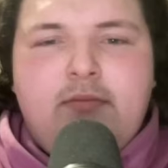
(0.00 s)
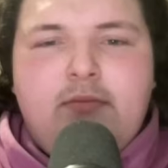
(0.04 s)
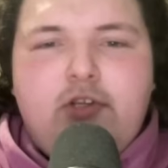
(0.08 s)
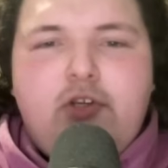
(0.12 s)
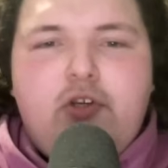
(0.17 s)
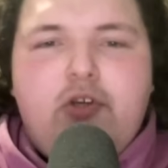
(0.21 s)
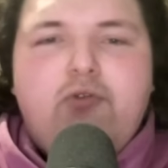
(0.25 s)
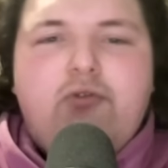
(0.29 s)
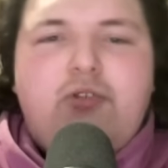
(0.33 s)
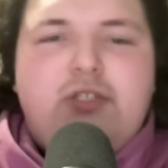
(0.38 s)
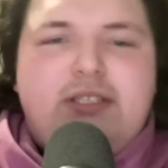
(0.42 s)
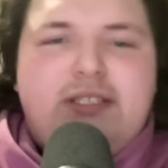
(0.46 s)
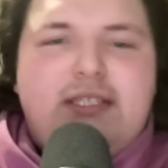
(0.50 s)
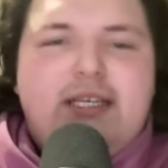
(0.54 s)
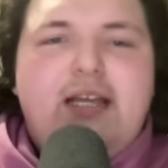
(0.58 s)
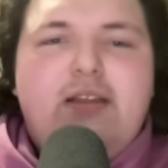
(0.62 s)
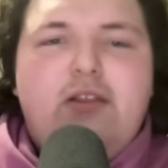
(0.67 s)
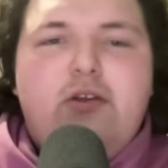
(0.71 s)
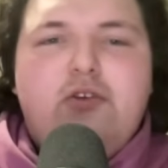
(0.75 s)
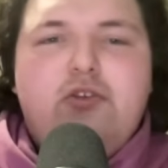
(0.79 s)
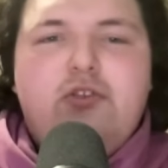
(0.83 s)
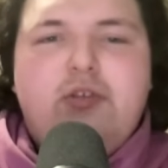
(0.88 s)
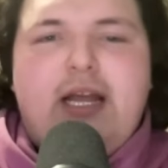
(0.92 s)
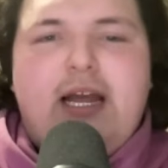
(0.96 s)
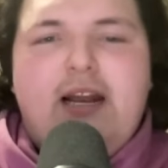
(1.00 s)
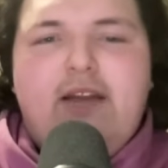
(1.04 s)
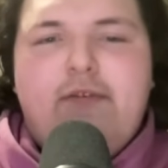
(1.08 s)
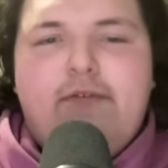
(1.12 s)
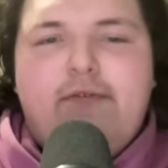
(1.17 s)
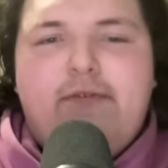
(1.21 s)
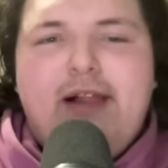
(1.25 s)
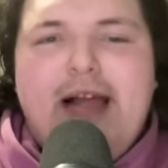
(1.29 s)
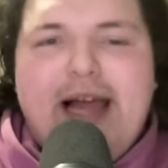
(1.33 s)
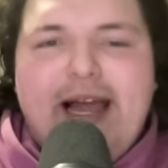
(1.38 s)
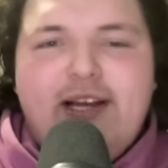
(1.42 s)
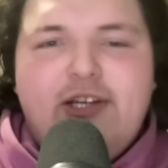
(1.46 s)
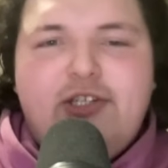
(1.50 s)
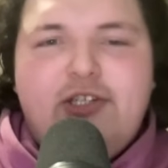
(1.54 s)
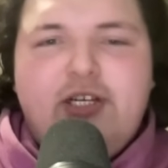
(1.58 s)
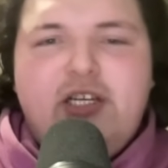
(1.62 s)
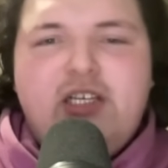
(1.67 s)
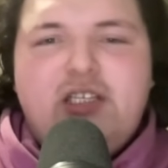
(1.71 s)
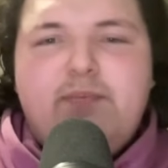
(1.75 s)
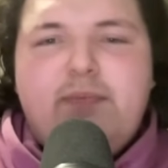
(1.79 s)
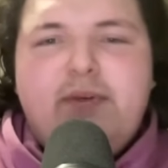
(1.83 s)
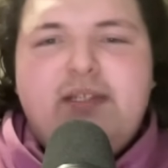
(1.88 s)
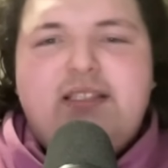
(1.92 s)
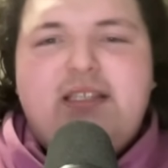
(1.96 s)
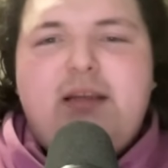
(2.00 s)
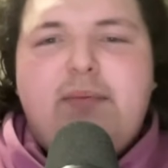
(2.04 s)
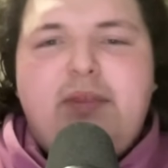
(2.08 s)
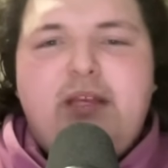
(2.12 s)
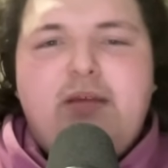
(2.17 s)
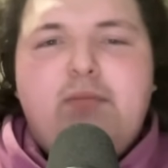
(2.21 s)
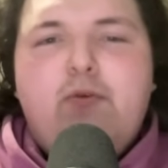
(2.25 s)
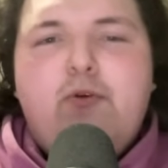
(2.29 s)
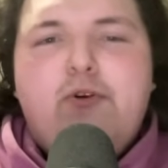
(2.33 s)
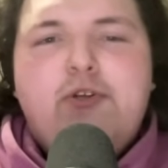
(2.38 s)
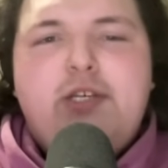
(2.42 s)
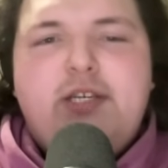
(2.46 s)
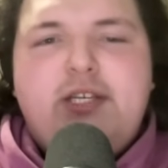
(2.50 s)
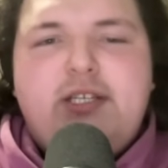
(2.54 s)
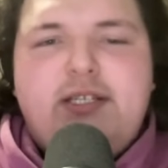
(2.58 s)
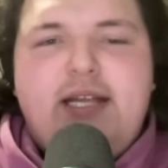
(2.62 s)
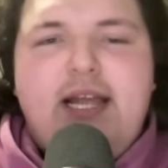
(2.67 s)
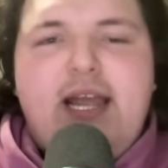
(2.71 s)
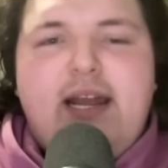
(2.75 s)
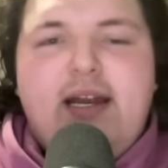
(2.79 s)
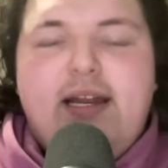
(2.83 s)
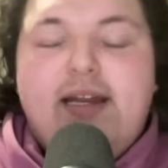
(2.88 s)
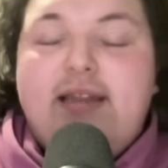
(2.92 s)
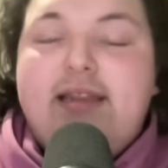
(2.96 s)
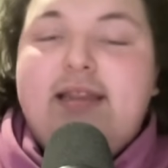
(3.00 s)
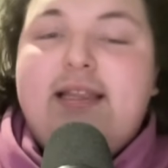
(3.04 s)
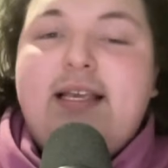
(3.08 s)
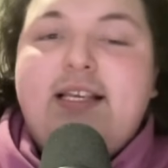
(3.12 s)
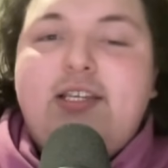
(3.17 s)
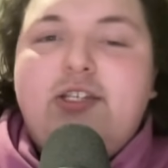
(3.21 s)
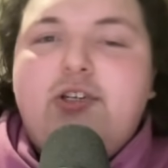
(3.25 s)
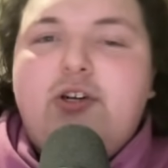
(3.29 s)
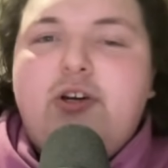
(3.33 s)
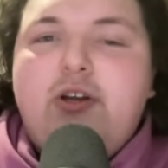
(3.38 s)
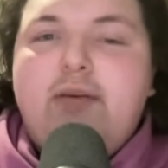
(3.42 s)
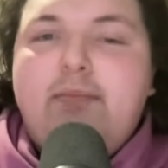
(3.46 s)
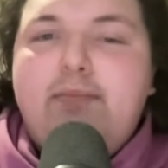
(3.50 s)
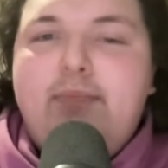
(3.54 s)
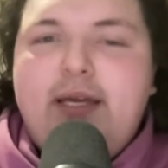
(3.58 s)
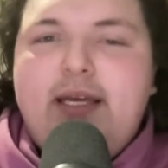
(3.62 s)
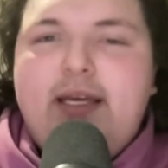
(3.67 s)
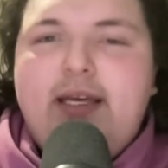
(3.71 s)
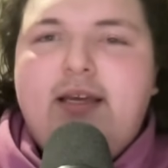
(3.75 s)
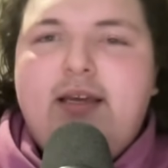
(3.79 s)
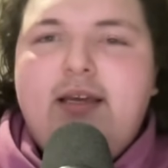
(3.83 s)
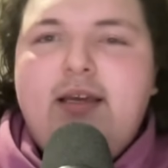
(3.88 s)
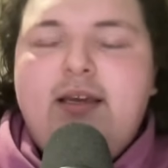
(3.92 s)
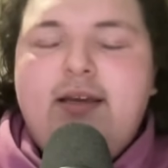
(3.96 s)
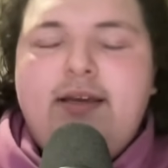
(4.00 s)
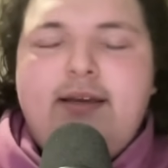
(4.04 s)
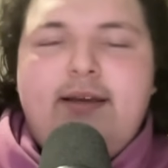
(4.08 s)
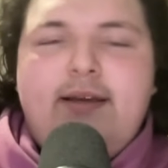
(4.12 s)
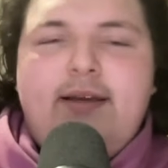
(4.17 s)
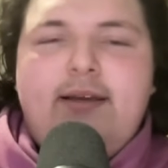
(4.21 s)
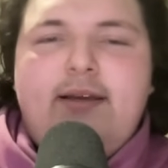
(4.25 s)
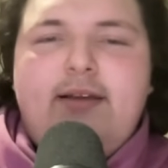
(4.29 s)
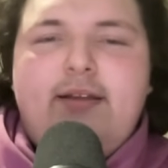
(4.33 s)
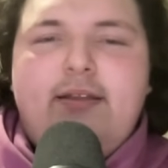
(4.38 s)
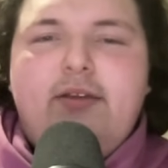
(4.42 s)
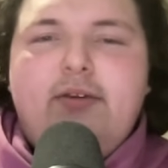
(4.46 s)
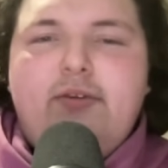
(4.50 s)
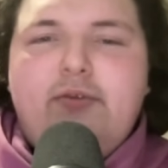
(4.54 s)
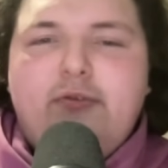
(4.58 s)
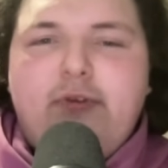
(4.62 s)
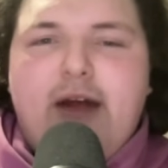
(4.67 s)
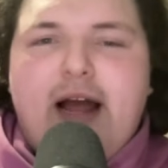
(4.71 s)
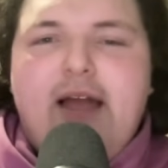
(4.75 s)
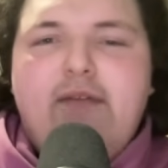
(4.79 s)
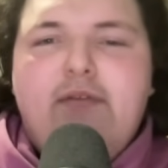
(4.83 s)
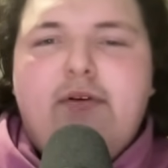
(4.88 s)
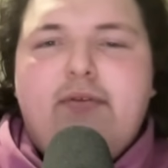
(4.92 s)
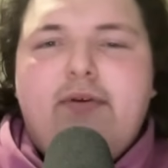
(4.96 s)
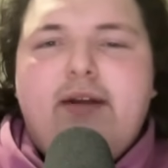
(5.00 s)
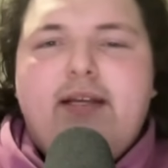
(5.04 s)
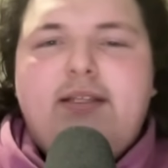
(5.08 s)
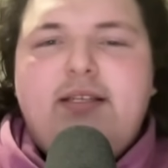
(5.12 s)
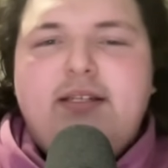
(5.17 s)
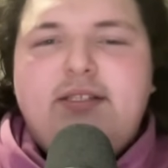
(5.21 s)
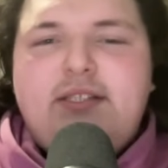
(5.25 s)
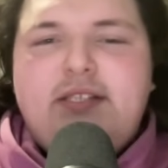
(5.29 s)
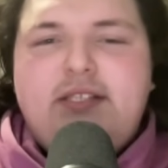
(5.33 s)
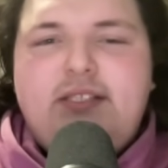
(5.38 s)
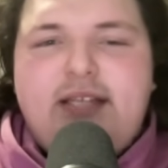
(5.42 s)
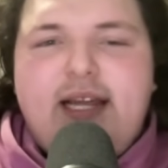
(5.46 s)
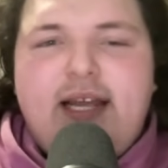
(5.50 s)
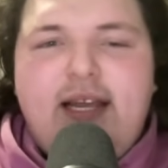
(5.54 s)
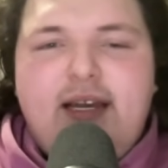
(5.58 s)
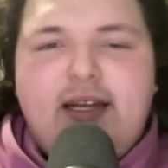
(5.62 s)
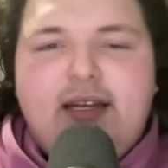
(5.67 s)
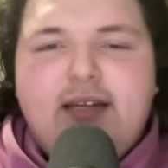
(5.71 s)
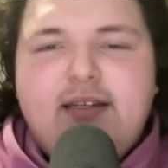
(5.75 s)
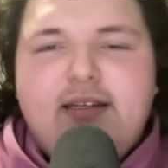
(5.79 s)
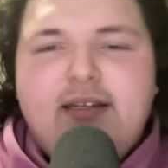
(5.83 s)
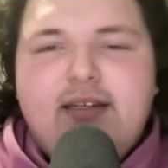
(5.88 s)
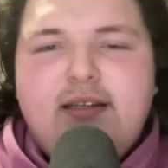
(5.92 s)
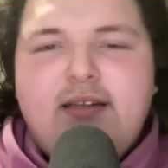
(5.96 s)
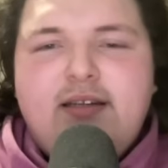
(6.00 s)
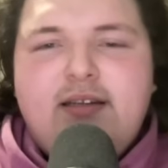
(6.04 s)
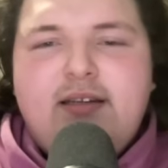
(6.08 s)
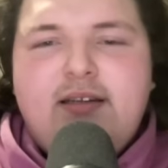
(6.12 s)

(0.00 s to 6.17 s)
You see those kind of flashes, but something more sustained. And this could be the rivalry to sustain it.